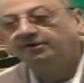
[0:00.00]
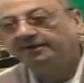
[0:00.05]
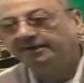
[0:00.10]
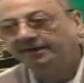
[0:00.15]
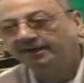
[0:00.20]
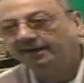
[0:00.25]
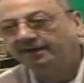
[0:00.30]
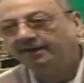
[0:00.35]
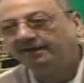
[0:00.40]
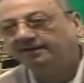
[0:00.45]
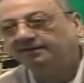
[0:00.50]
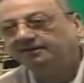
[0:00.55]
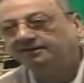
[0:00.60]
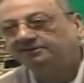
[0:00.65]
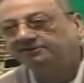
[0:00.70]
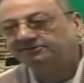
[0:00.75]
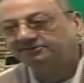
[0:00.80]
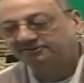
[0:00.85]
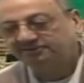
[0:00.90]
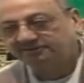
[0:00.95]
here,
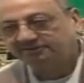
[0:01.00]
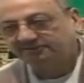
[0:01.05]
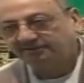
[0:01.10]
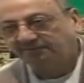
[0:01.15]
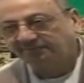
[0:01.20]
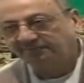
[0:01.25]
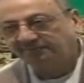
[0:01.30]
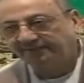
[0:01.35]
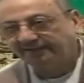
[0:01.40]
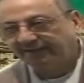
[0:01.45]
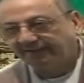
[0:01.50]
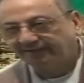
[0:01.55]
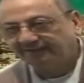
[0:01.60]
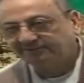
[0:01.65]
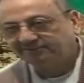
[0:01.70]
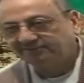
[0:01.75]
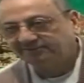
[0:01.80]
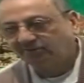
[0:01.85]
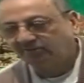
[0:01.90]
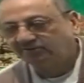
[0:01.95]
something
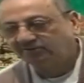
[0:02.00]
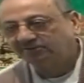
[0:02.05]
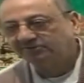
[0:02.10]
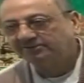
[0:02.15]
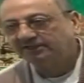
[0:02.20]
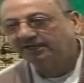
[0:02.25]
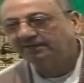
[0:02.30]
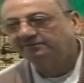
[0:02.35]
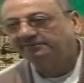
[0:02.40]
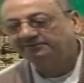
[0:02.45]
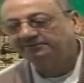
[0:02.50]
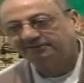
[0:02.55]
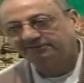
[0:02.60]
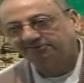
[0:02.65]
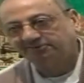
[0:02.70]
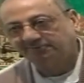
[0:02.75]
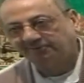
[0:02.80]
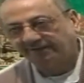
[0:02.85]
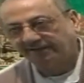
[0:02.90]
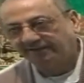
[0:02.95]
else Dr. Saab is
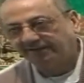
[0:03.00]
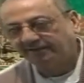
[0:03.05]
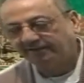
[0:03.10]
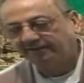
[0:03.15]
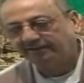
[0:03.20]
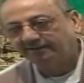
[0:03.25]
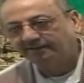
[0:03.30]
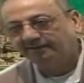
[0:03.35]
explaining.